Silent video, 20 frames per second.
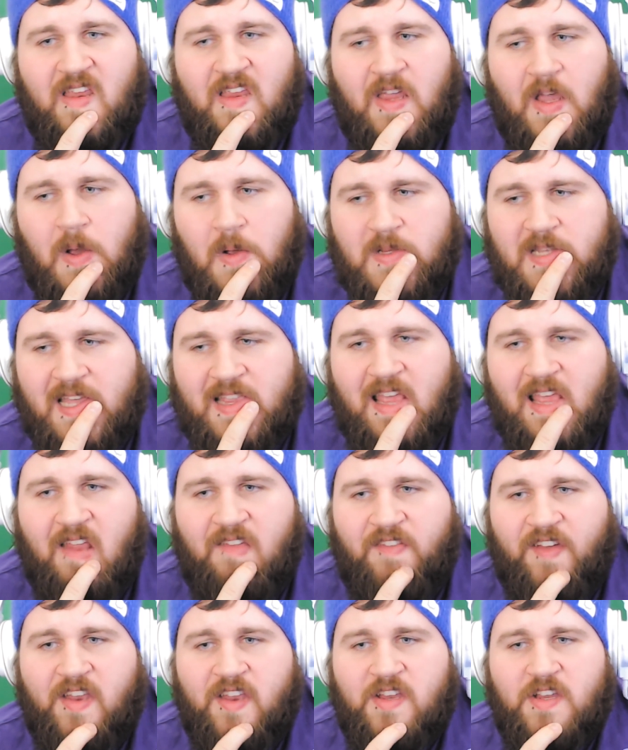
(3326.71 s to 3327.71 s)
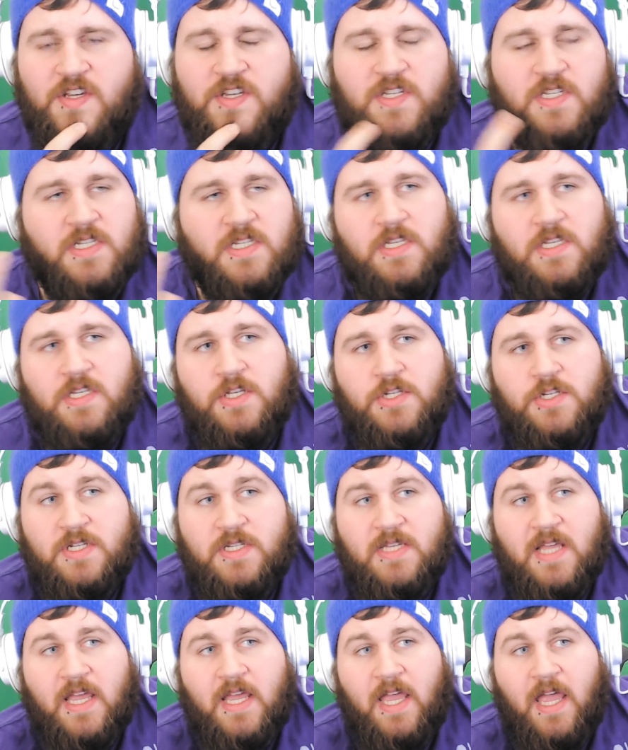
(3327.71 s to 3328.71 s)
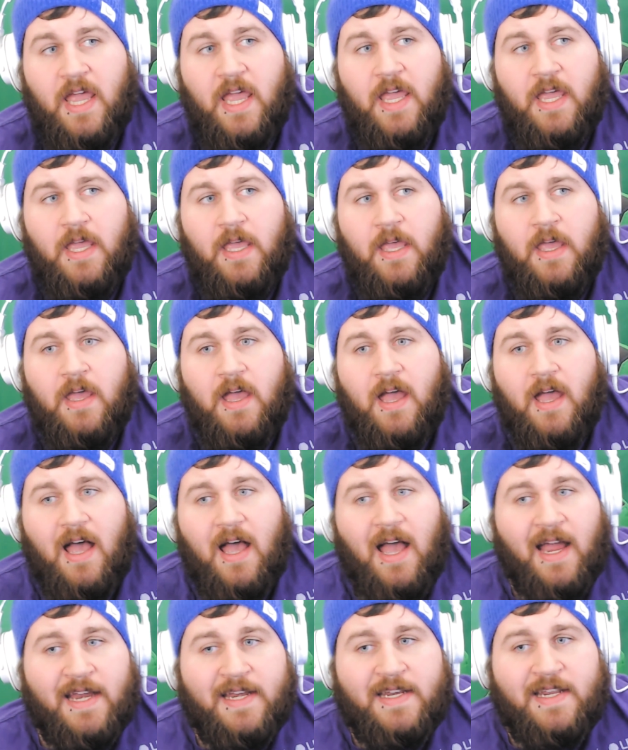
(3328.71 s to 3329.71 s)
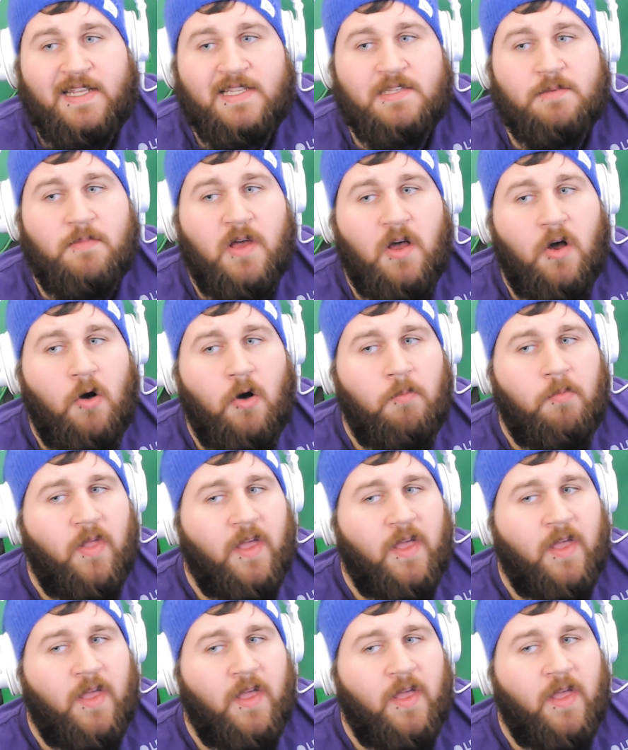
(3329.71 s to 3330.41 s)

you know, take that advantage to just say, hey, I need some help.